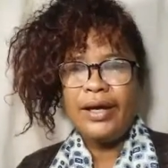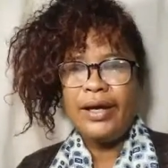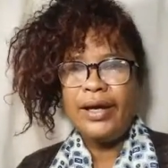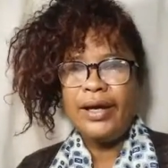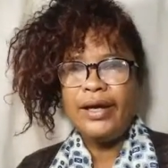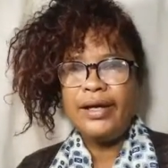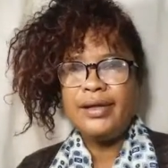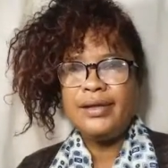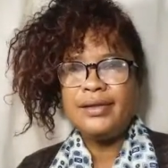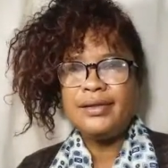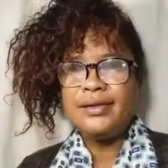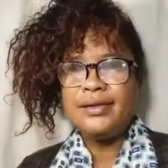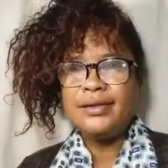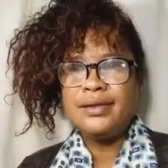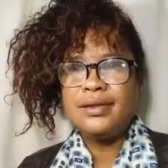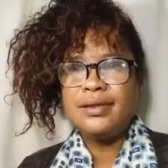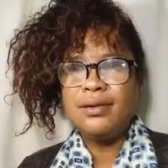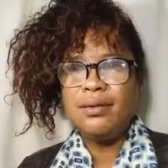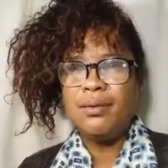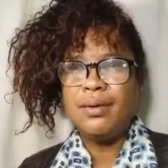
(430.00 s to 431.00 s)
and
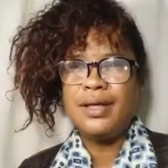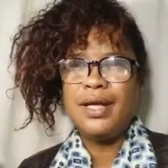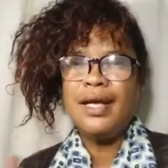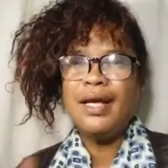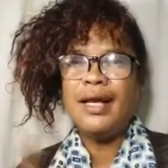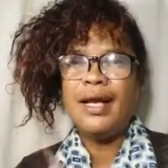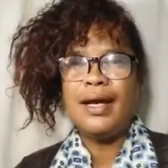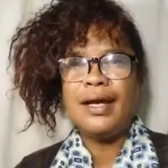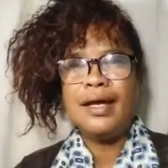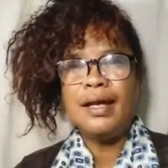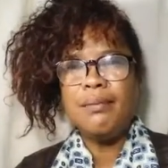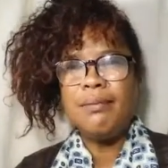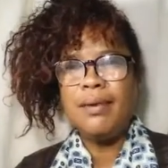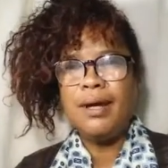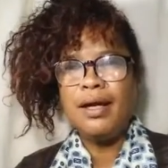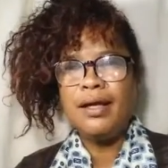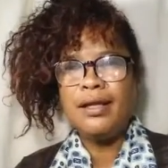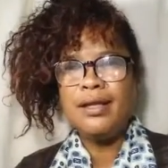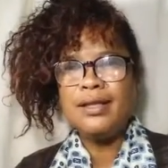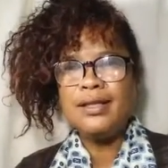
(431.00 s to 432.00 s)
what I like
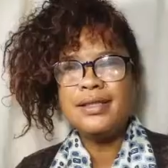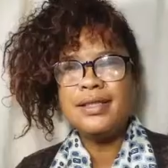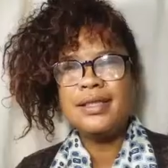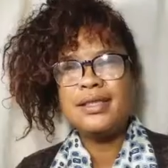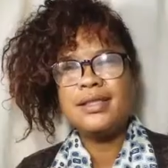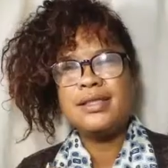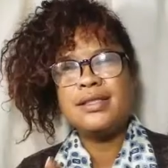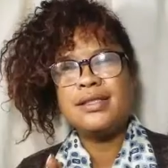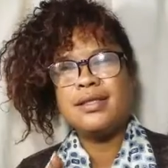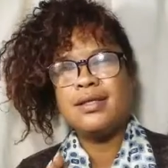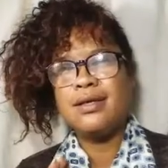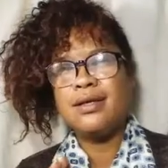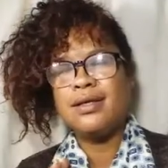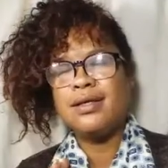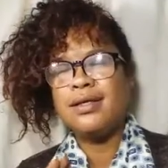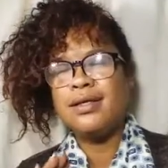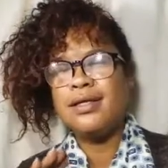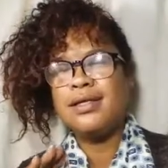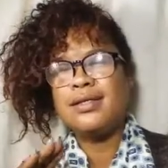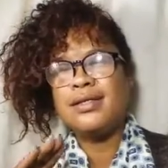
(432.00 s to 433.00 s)
about this is it's, a,
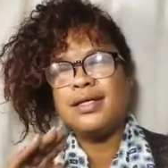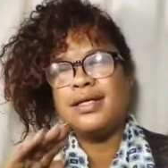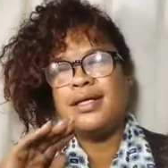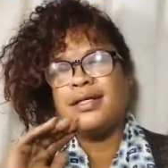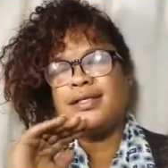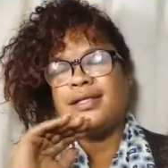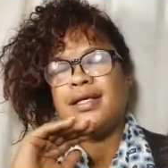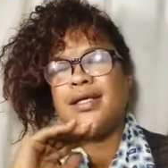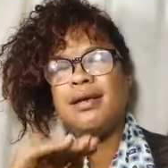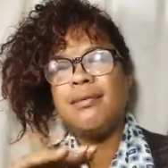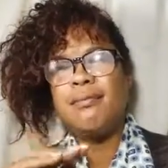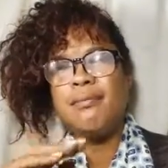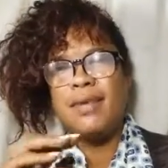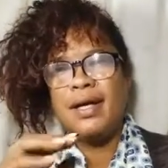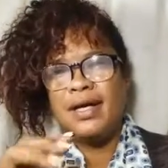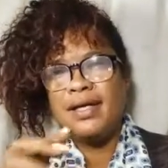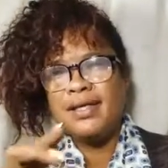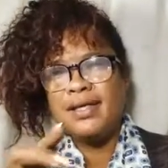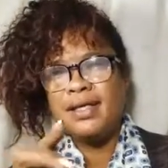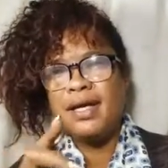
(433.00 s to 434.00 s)
is it's an
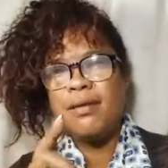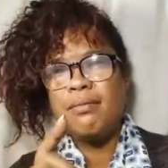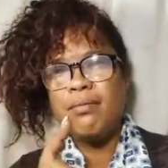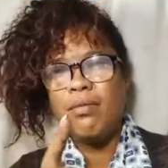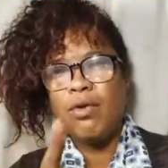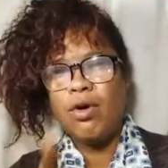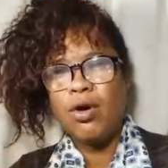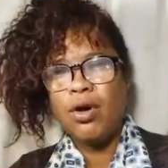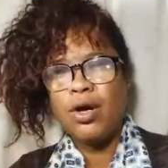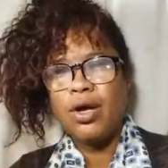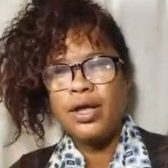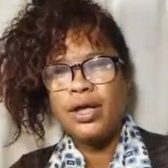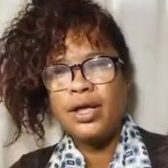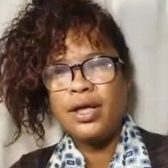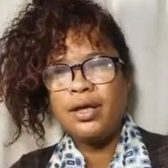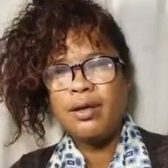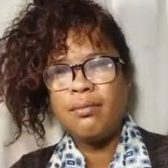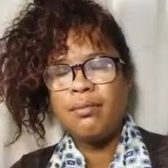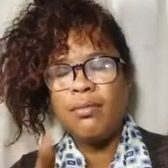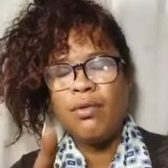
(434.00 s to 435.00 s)
amazing
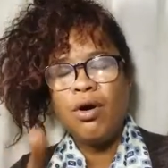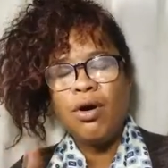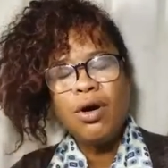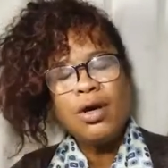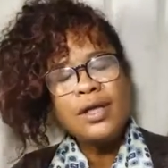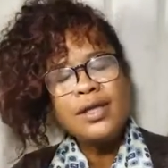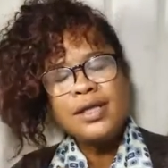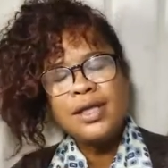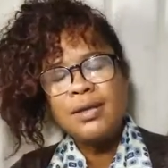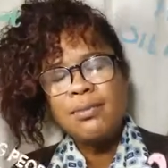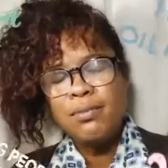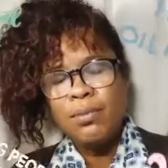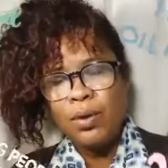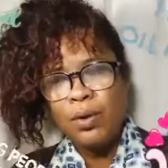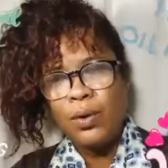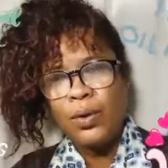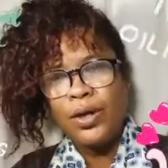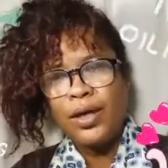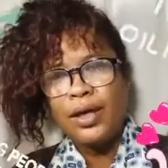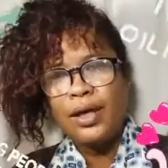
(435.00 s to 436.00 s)
marketing marketing
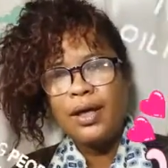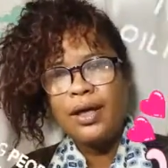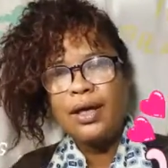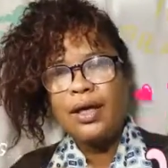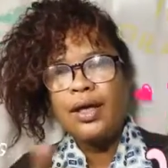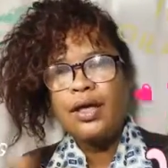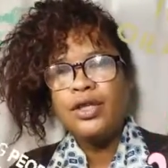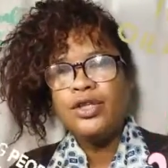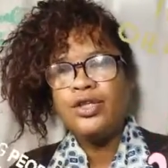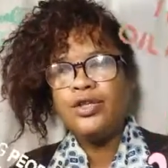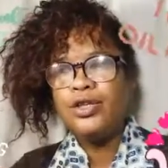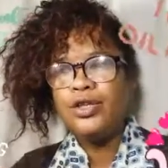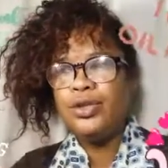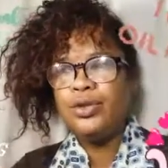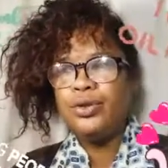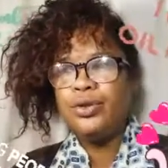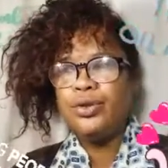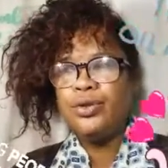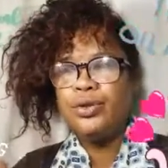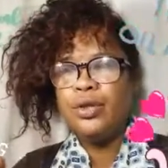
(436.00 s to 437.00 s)
ploy
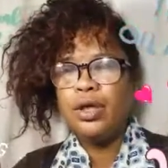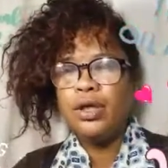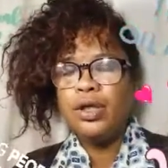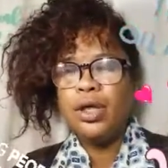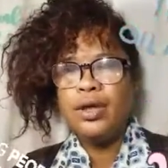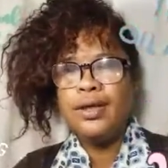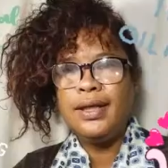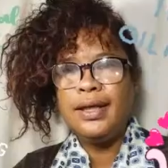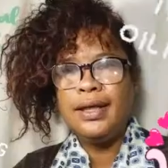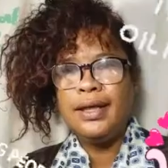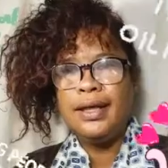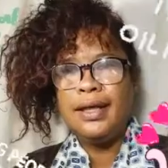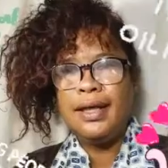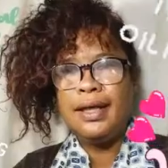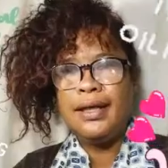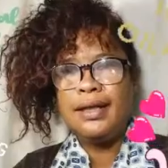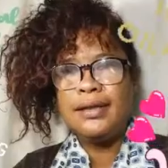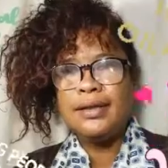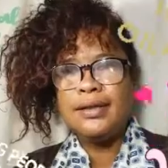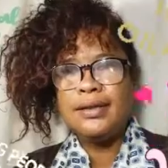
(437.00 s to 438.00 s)
to not only
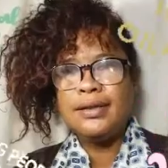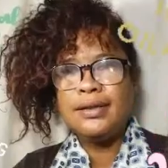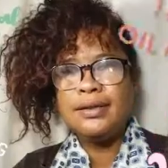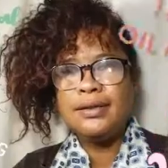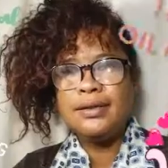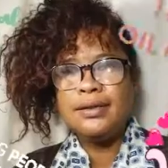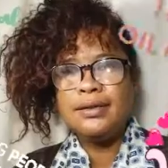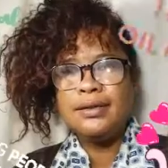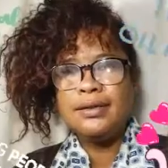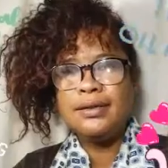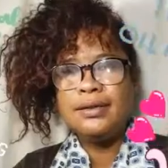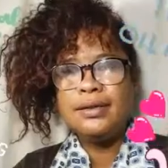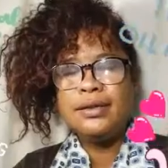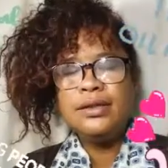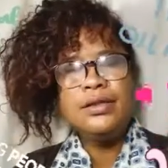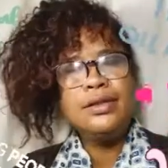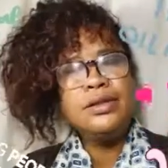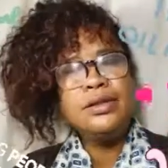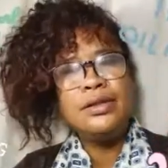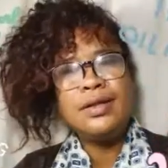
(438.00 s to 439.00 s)
get
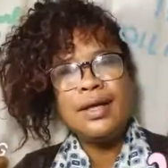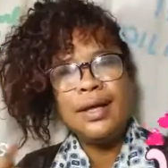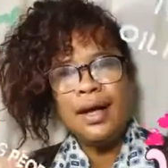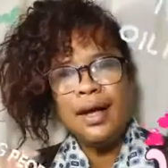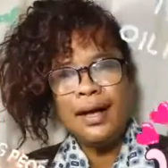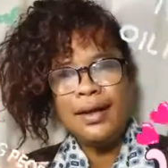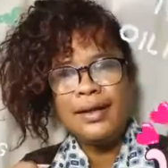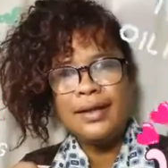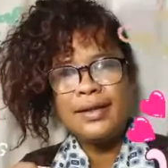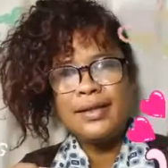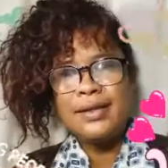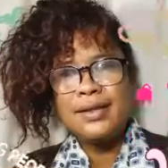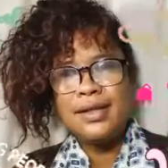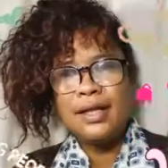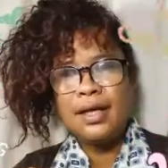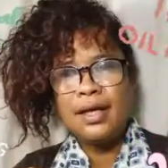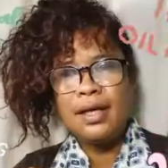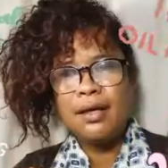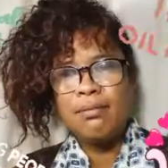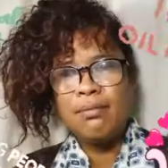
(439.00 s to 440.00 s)
new clients
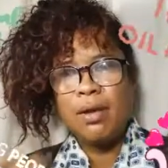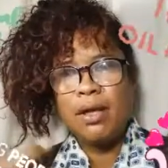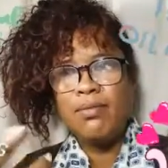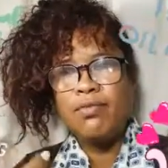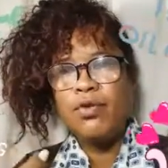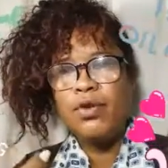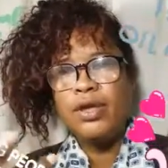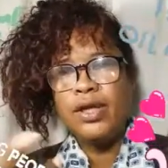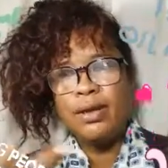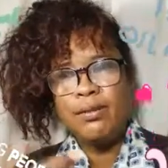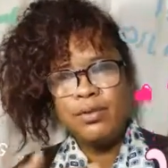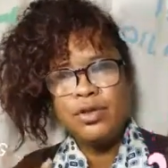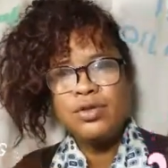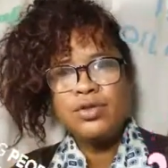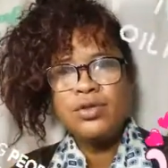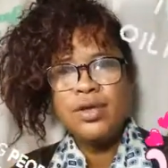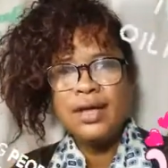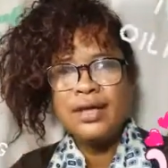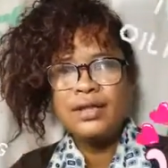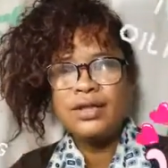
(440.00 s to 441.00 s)
in but for them to
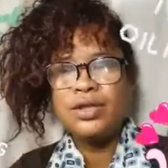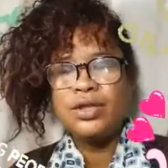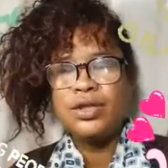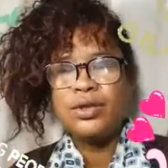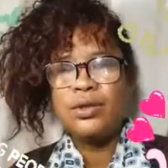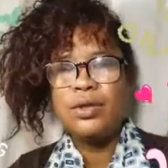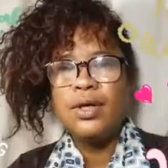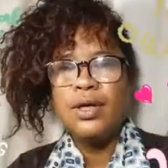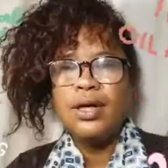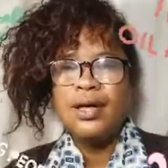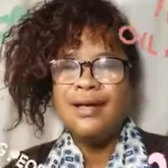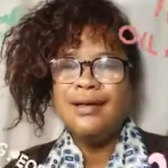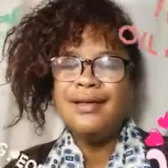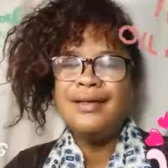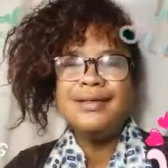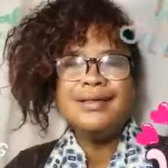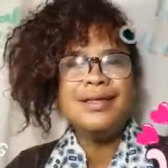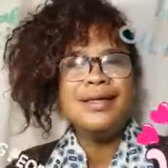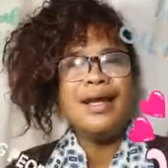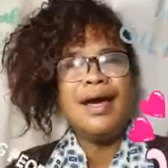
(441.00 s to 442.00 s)
trust you
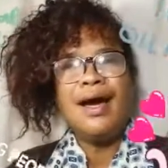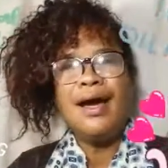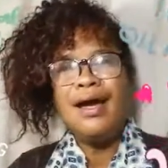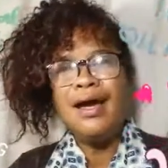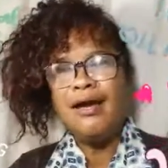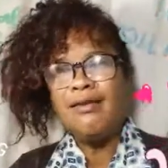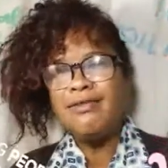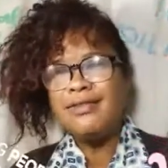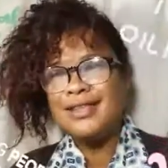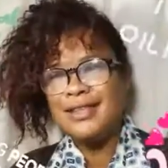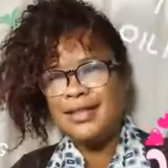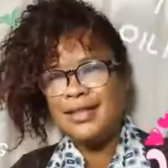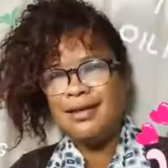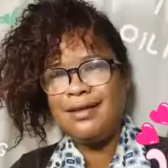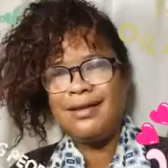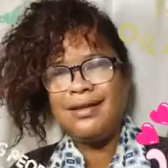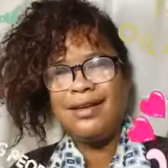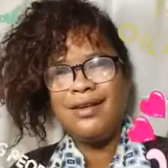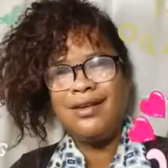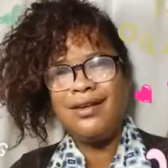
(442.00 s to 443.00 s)
listen I have
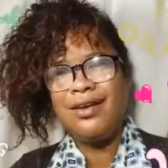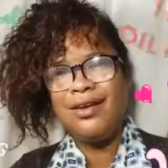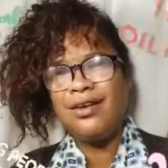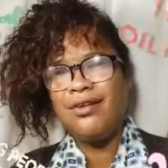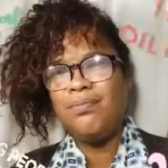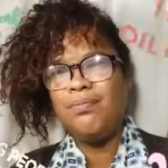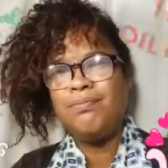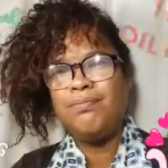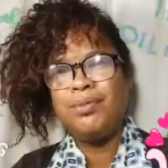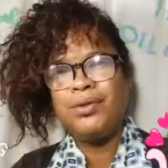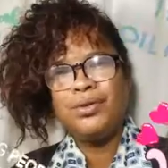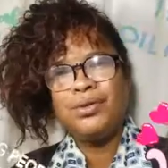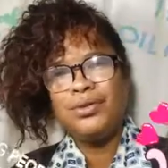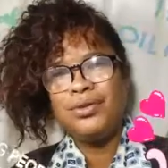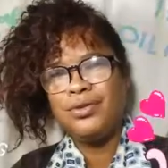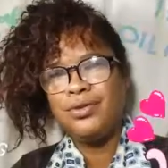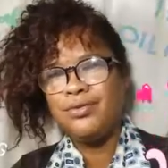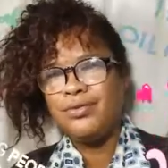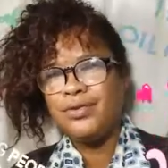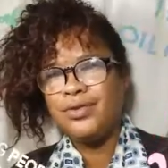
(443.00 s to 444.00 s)
seen a lot of
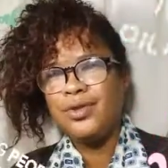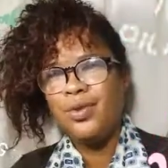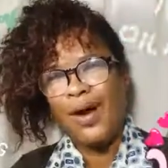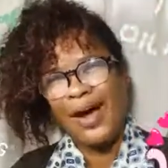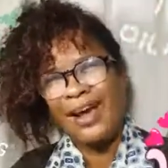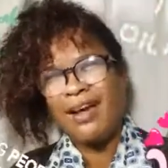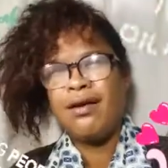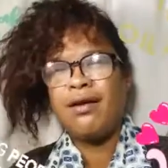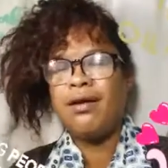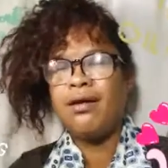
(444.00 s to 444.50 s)
bull twack